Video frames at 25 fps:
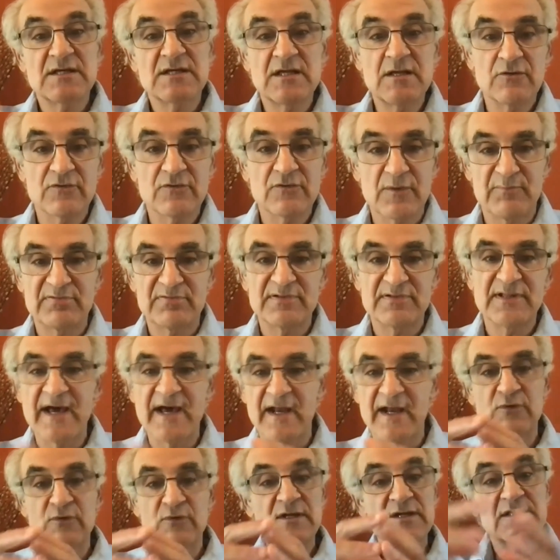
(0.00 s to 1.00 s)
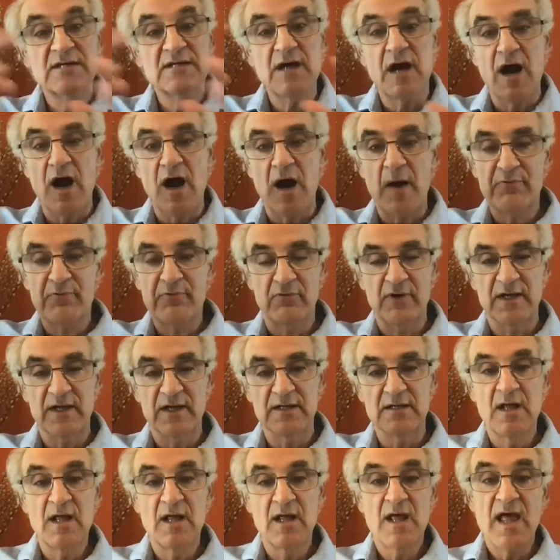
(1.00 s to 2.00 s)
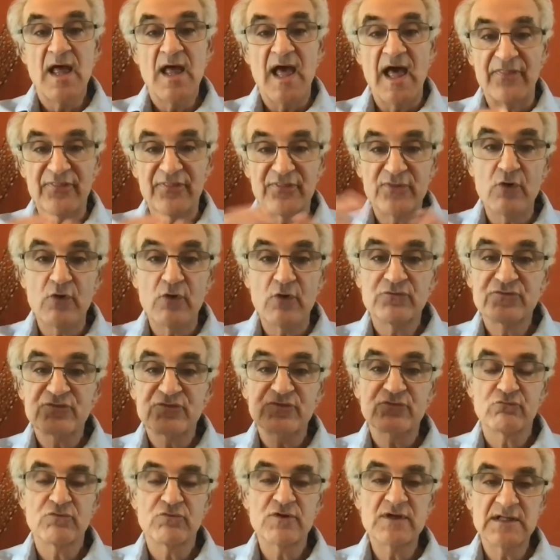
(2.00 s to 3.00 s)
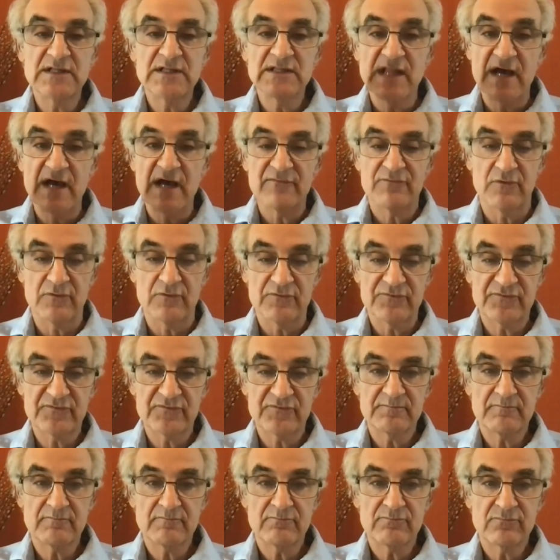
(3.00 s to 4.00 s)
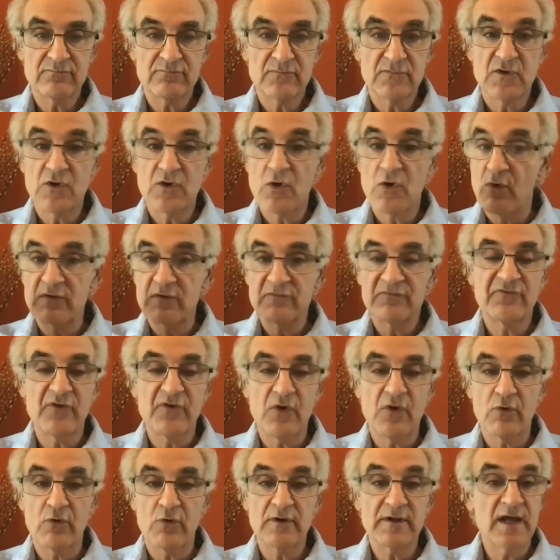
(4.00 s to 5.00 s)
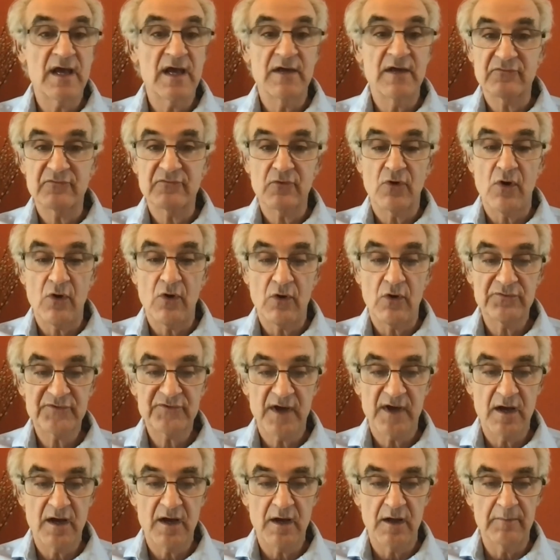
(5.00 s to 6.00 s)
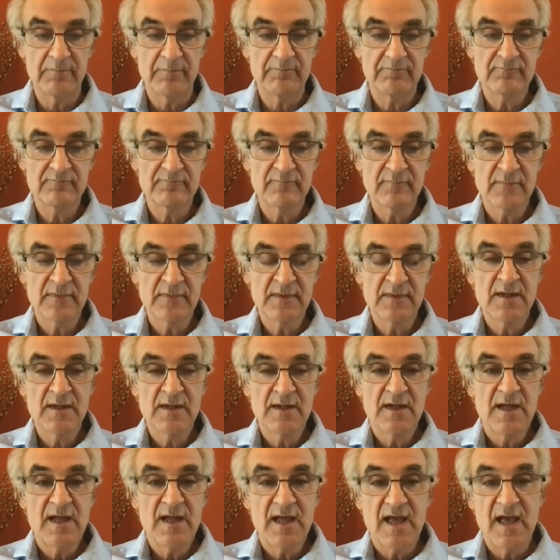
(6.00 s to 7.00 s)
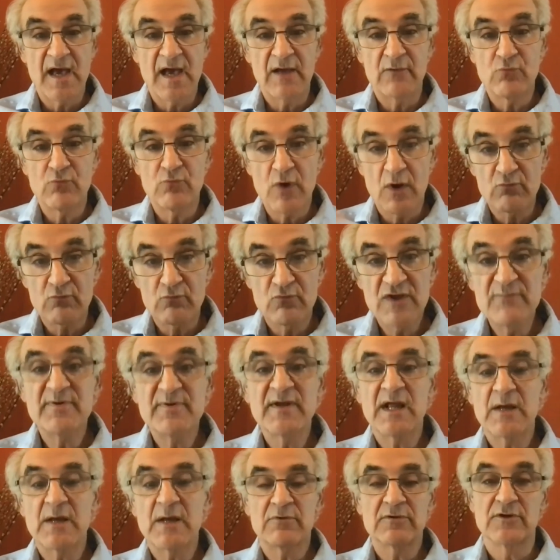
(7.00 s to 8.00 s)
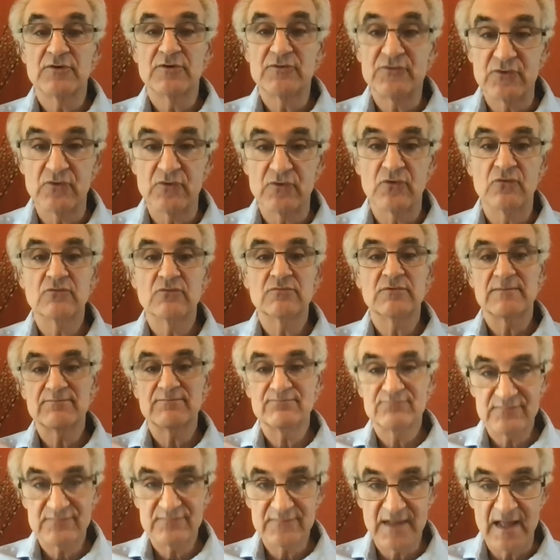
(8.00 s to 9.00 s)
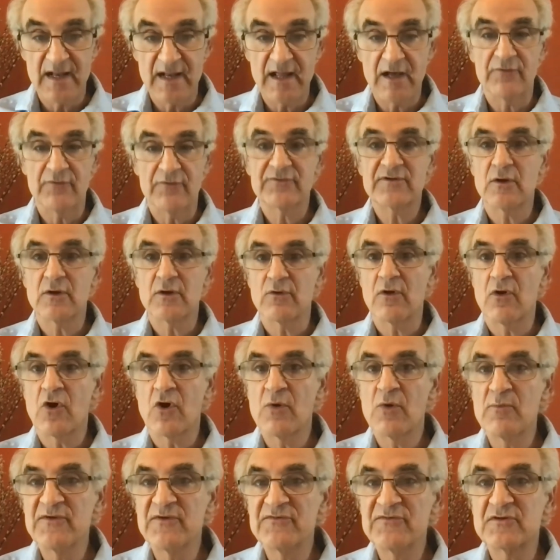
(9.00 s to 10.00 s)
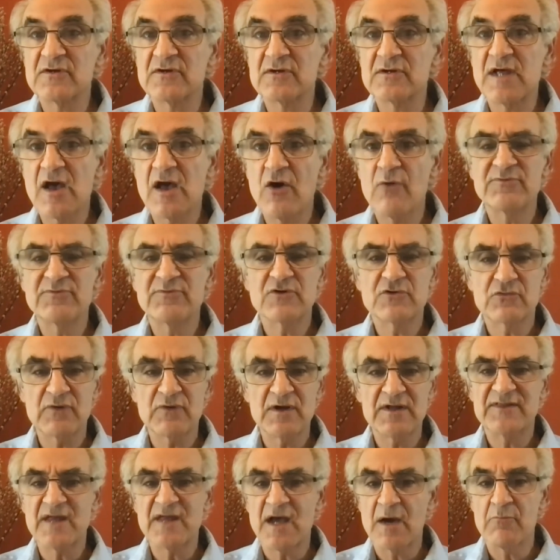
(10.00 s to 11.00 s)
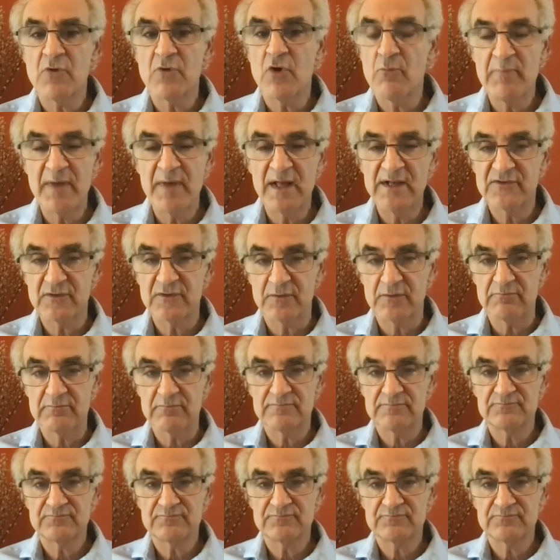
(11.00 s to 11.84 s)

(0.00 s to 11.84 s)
heal the planet. We need to operate at those three levels going forward and for all time. And what we've been able to do at Healthcare Without Harm is to help to create that momentum